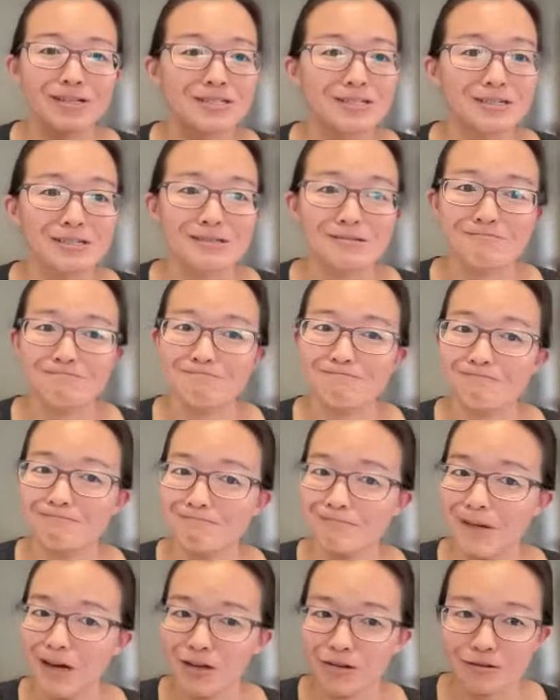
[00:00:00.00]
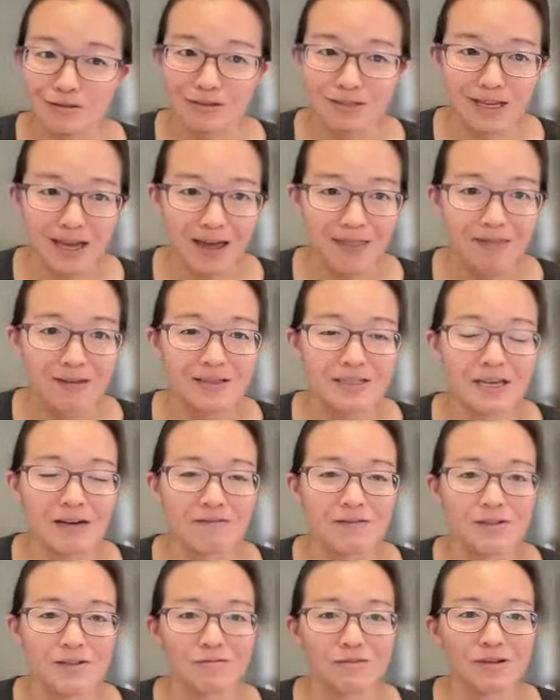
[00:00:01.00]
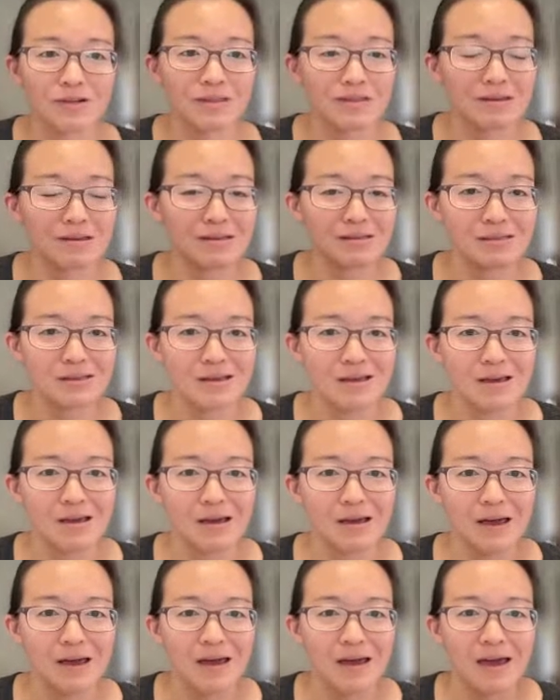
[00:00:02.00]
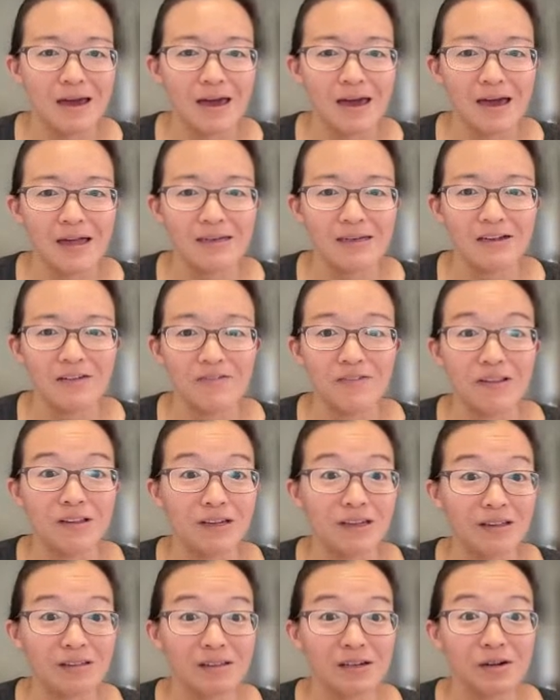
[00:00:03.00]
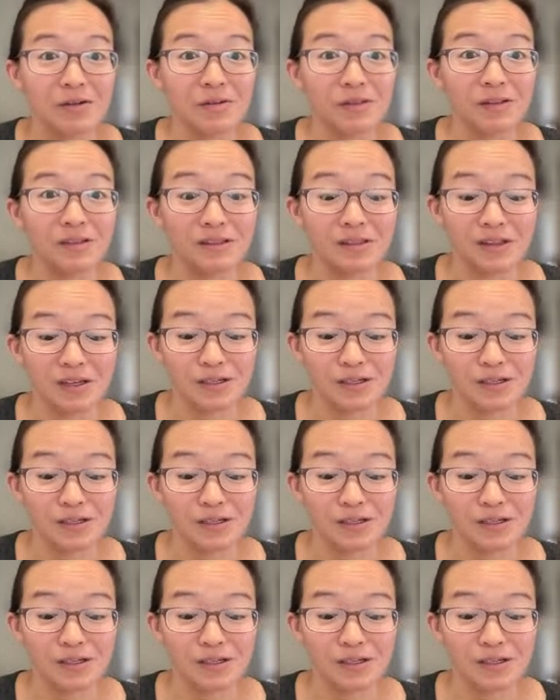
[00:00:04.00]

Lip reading: to understand this, having to read this, and definitely, the